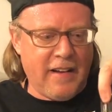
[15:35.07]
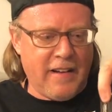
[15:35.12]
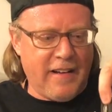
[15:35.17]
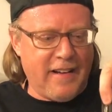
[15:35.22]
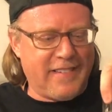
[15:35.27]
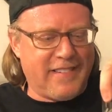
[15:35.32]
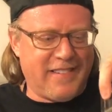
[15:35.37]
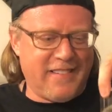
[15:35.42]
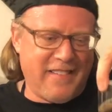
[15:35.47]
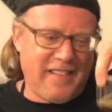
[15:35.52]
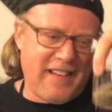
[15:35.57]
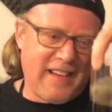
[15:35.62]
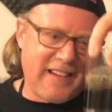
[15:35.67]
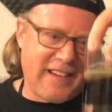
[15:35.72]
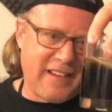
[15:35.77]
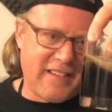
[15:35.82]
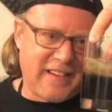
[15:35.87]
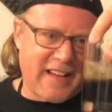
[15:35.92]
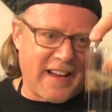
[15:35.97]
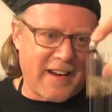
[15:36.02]
I
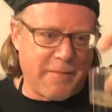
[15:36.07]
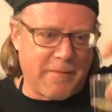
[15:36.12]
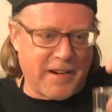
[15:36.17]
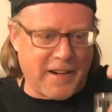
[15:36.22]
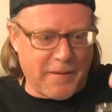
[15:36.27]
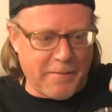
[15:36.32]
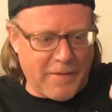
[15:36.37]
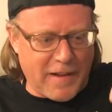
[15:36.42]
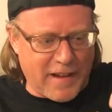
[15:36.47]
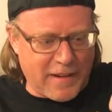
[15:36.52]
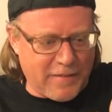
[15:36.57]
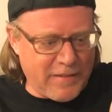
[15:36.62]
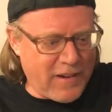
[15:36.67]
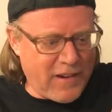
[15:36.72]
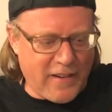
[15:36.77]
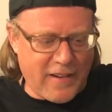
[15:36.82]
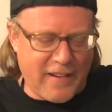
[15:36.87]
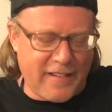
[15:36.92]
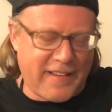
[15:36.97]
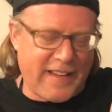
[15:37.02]
can kind of bring it back.
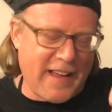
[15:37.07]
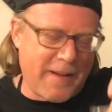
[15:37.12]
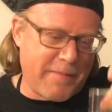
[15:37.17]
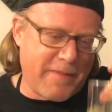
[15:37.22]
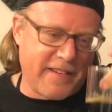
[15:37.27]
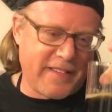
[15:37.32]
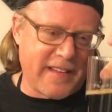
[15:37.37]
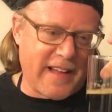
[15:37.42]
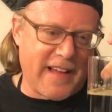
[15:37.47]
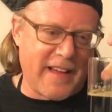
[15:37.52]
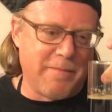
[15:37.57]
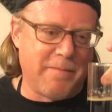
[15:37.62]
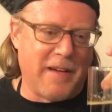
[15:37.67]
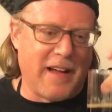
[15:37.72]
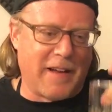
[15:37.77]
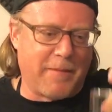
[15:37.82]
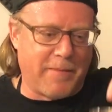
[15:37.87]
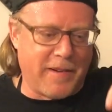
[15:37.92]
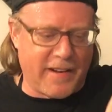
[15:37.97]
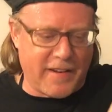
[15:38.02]
No, I can't bring the head
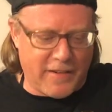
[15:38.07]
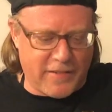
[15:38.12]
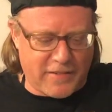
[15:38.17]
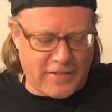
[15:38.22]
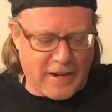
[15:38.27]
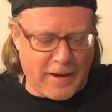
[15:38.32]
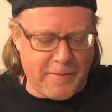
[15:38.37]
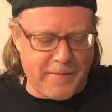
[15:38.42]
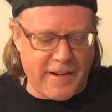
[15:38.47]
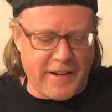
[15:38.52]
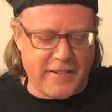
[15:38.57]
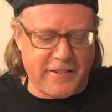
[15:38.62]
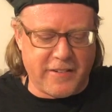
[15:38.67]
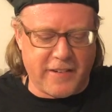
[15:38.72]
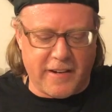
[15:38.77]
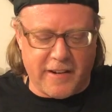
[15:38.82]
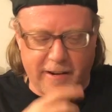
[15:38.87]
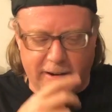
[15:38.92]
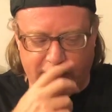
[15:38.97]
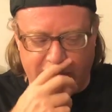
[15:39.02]
back, but there's carbonation
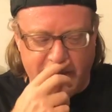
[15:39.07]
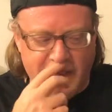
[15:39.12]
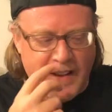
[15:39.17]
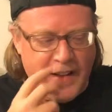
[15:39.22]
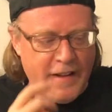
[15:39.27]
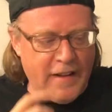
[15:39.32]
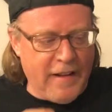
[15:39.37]
in here.